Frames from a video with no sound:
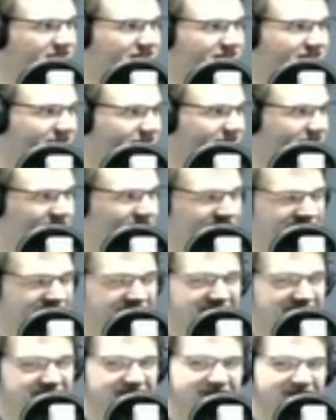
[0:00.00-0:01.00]
or something like
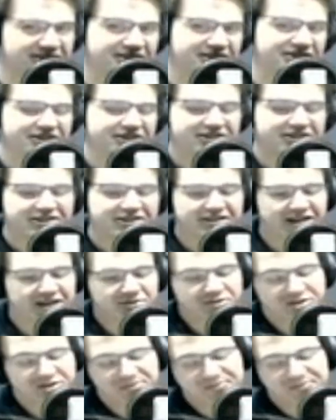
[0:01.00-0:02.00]
that.
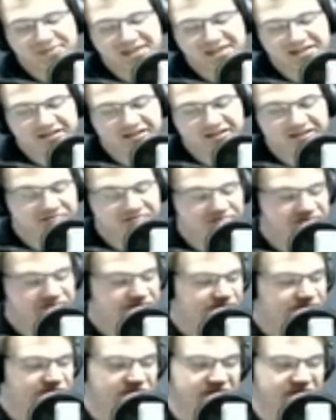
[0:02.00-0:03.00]
Anyway,
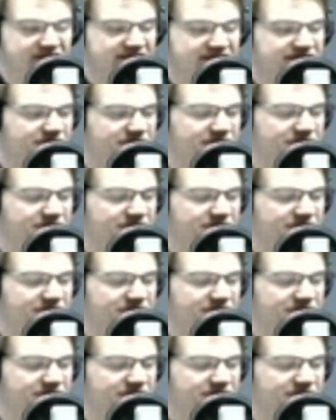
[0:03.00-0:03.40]
so about